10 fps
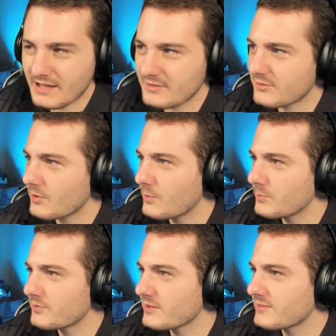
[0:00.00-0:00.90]
is against
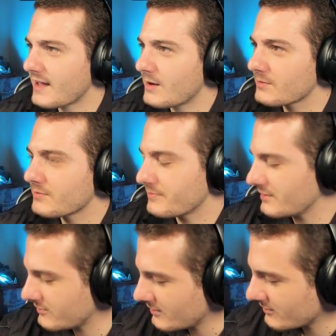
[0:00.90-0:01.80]
hosing down
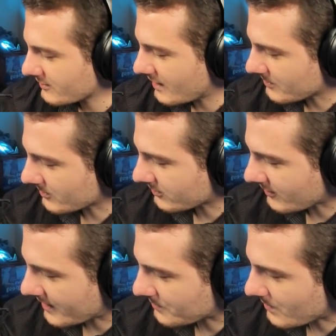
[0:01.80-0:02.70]
feces covered
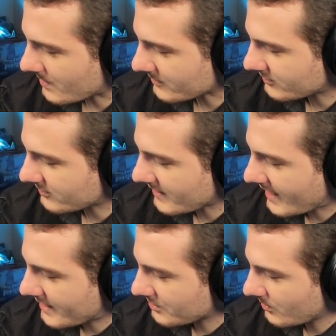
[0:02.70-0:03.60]
sidewalks.
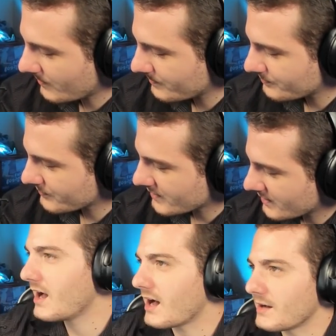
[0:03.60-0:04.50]
Seattle.
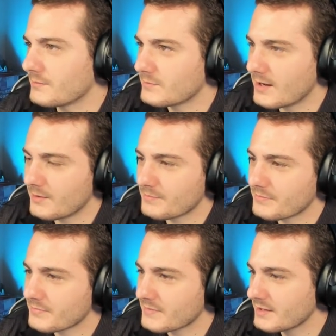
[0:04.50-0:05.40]
Ah,
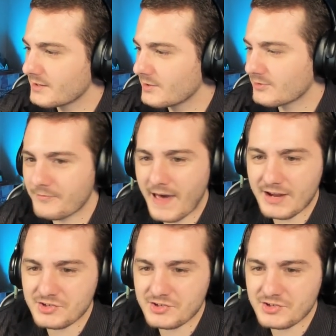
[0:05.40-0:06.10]
well, here's a